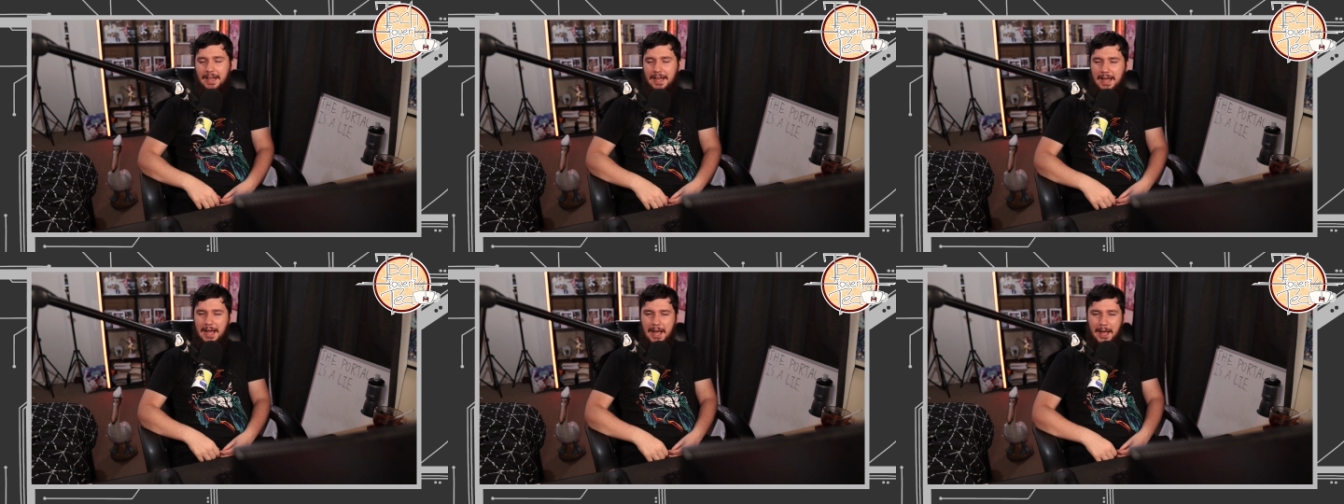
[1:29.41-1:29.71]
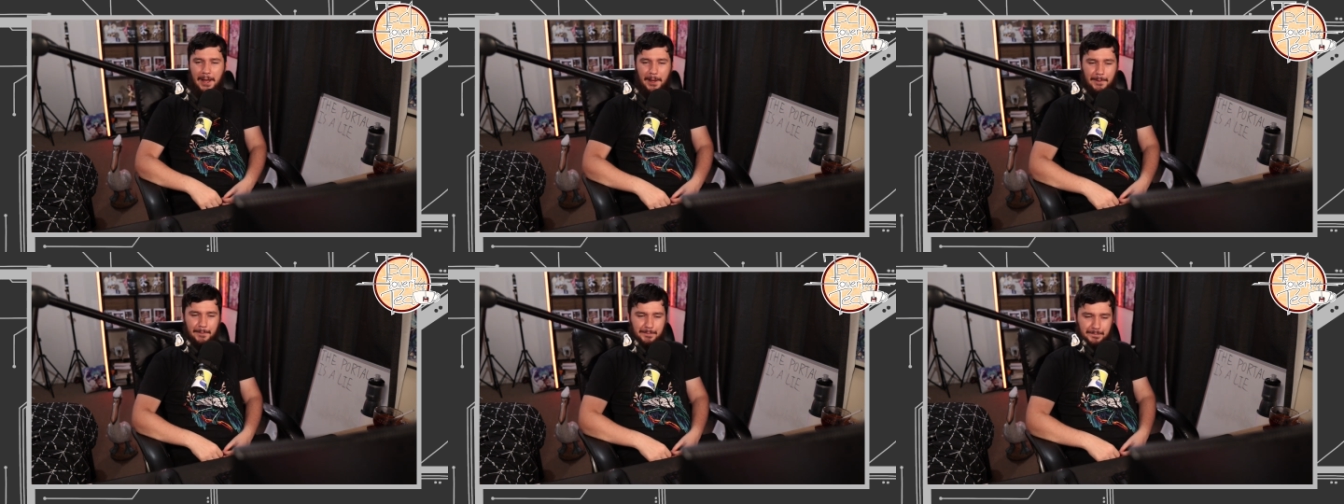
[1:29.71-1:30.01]

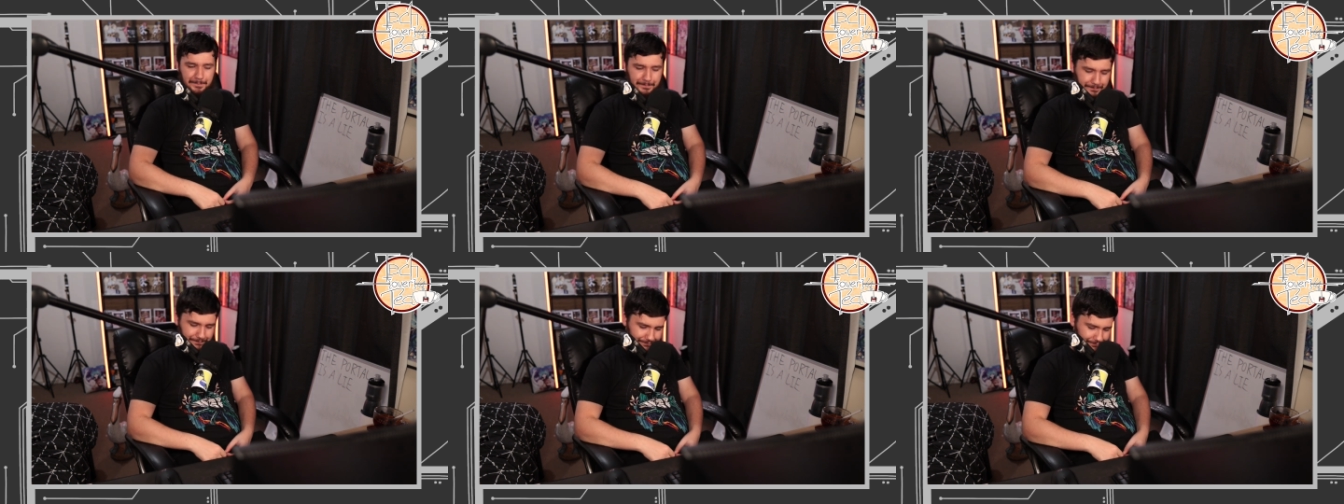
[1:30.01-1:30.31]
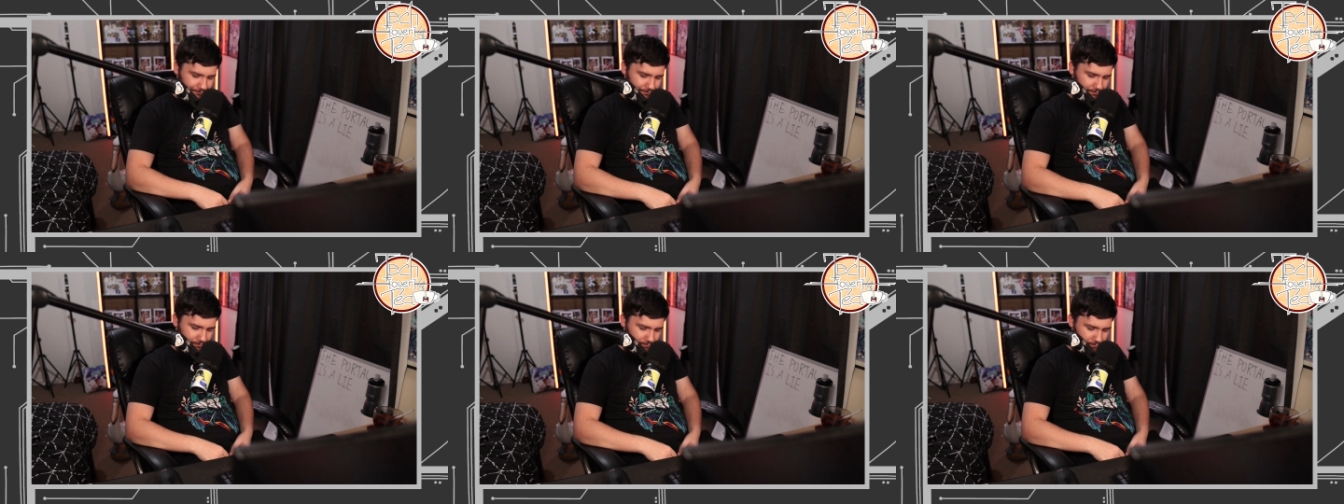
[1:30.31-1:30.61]
Um,
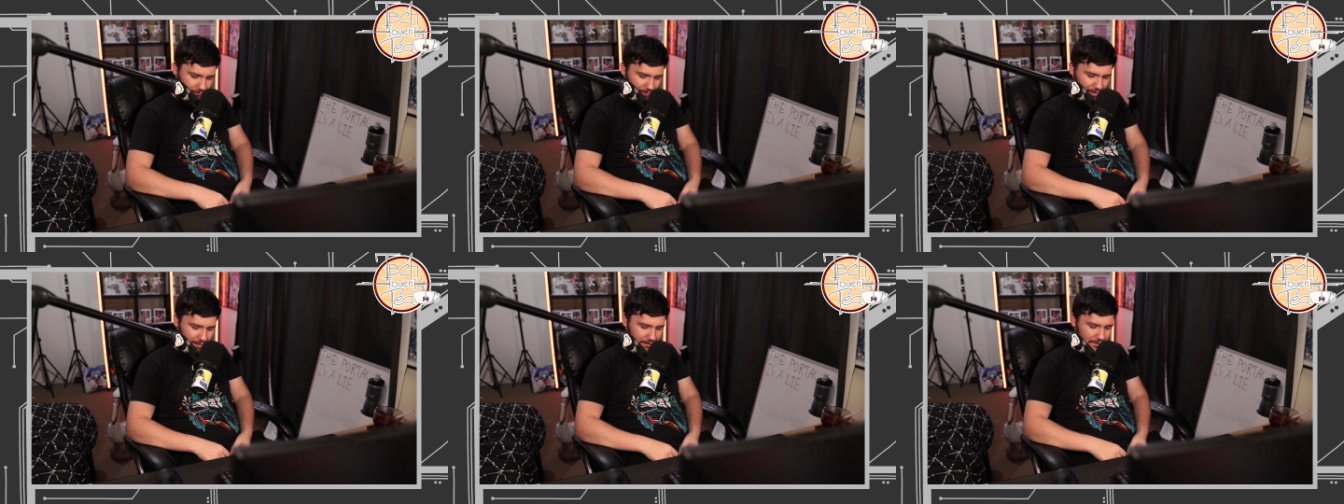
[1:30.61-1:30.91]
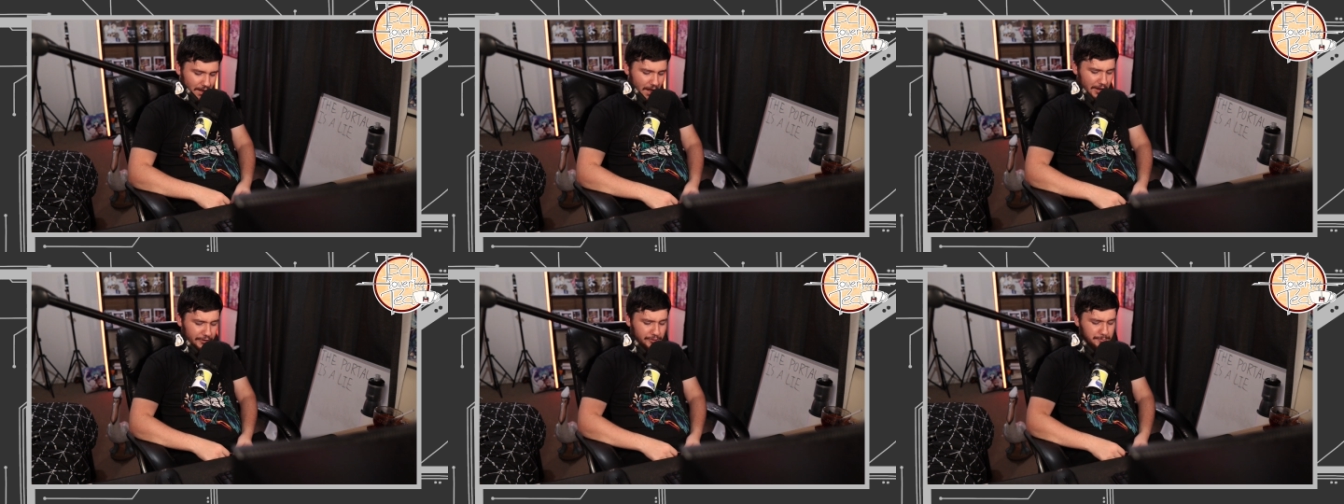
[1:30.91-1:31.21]

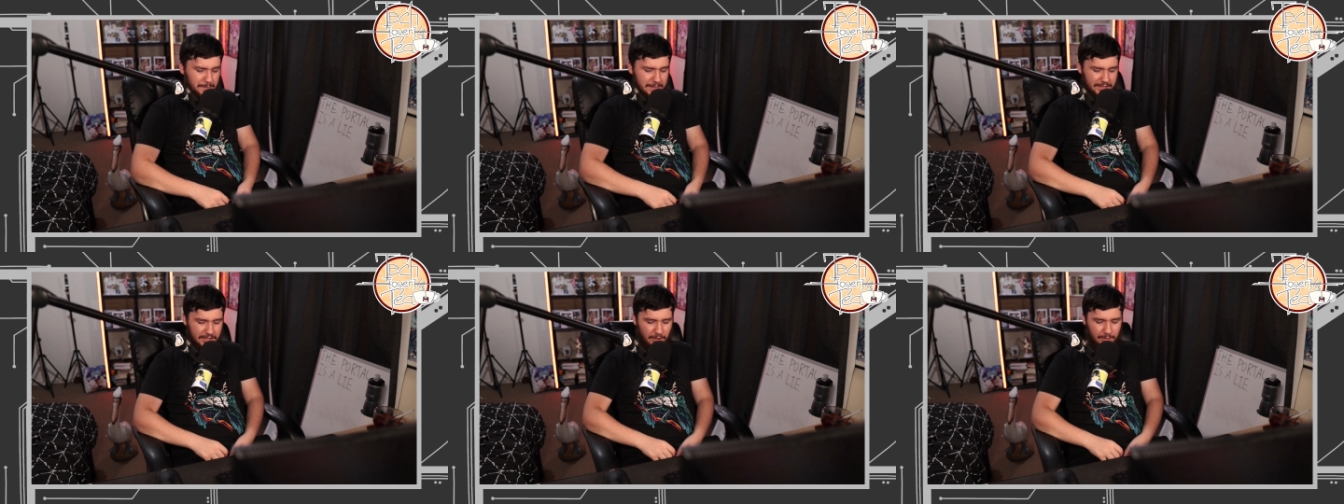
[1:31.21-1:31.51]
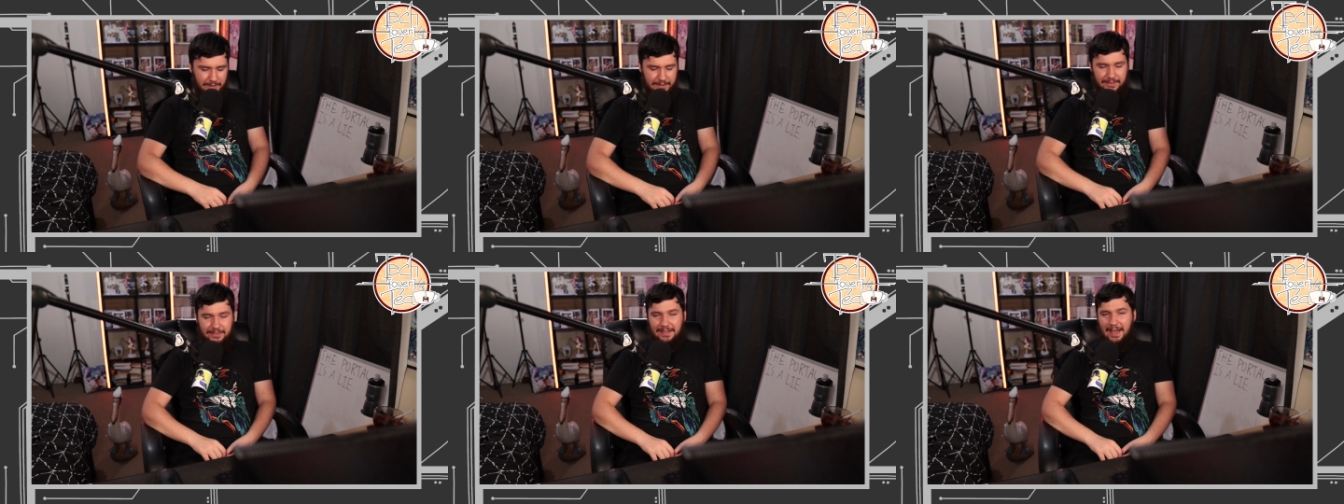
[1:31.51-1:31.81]
I don't mean
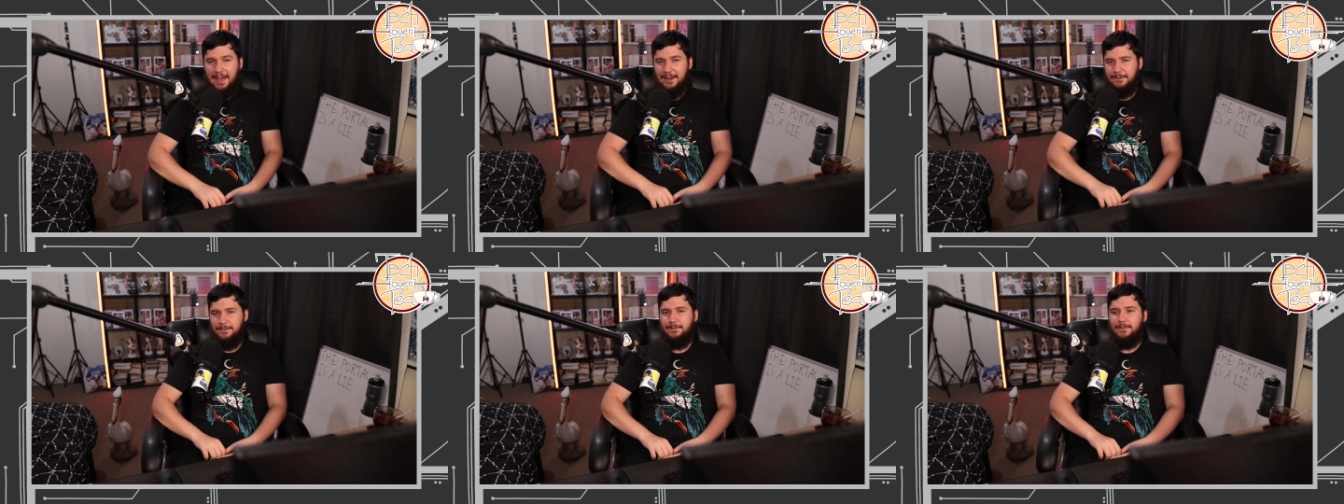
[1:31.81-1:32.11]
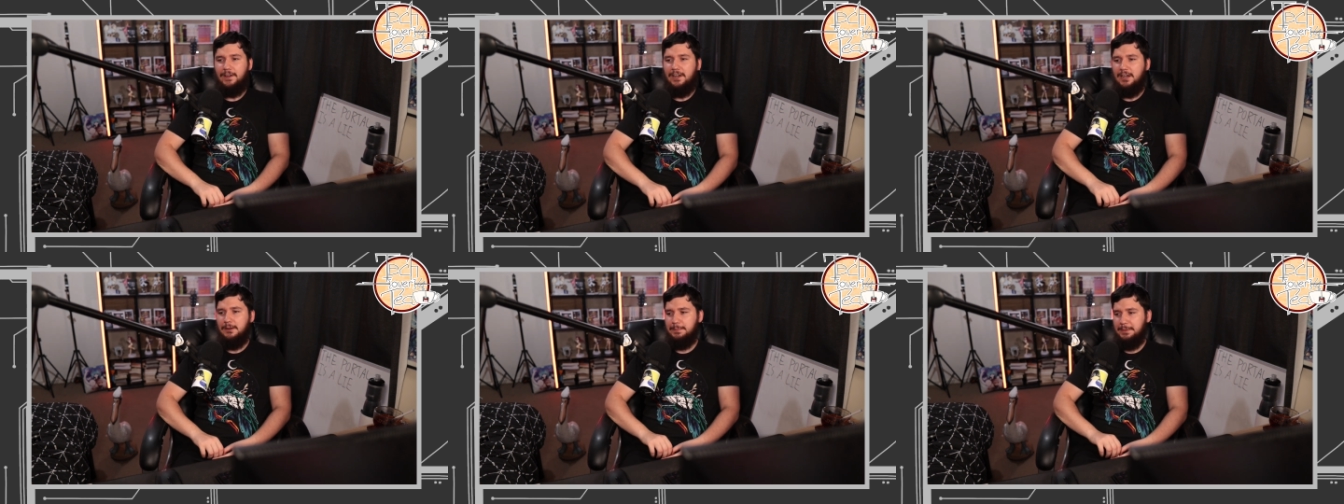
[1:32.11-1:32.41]
going that far,